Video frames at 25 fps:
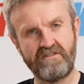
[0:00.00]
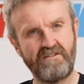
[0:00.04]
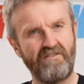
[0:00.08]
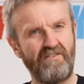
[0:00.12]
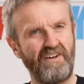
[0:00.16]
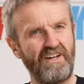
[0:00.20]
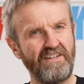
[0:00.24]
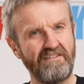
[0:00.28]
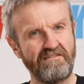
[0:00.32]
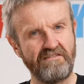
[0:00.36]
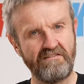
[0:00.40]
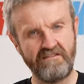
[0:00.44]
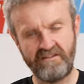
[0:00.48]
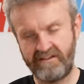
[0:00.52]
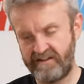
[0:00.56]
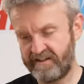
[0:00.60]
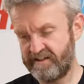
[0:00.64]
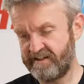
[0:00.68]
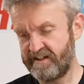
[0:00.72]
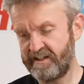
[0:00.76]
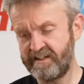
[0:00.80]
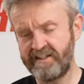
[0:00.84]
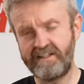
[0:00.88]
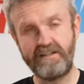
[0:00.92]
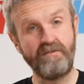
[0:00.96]
I've had a
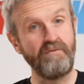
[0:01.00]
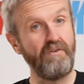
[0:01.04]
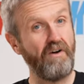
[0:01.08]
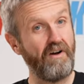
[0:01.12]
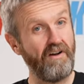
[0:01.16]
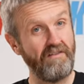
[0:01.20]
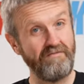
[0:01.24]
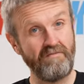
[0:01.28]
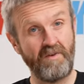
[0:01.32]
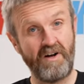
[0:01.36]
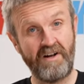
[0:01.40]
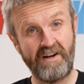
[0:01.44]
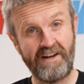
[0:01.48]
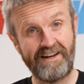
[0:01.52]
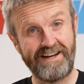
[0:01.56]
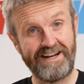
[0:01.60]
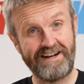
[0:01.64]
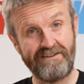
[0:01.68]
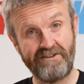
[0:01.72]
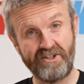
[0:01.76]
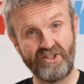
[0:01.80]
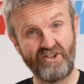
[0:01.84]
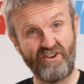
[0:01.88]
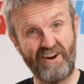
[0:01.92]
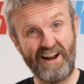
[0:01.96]
65 mile an
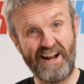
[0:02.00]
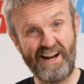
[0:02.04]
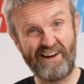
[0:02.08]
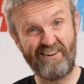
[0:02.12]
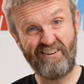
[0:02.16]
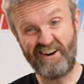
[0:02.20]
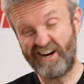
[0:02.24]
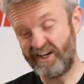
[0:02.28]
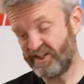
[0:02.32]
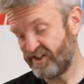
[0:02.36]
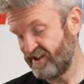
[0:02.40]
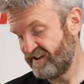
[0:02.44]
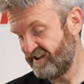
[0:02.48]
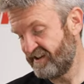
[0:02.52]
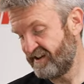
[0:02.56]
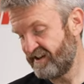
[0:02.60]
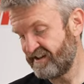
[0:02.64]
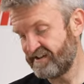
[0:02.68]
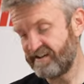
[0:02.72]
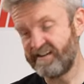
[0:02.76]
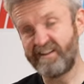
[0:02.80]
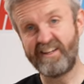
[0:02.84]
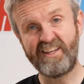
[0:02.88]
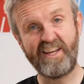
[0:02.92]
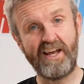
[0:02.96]
hour track crash in these
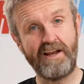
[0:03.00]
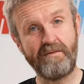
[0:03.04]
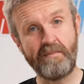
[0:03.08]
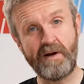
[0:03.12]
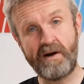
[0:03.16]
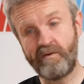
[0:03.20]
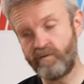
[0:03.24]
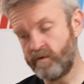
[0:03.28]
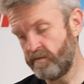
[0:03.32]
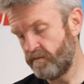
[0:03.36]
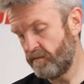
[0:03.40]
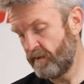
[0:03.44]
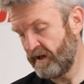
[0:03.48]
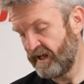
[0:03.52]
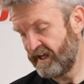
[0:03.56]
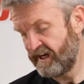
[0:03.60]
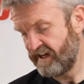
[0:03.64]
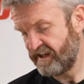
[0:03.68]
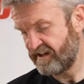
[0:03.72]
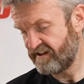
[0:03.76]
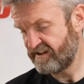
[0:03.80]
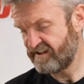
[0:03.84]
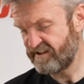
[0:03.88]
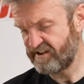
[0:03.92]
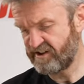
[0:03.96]
and they came out with barely
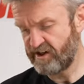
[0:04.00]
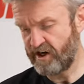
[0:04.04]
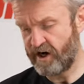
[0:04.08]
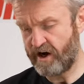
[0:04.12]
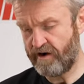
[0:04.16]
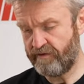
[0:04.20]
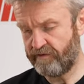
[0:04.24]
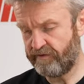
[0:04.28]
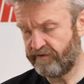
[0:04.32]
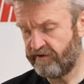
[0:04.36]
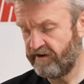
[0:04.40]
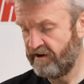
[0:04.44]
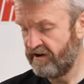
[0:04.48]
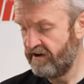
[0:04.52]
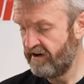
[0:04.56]
a scuff.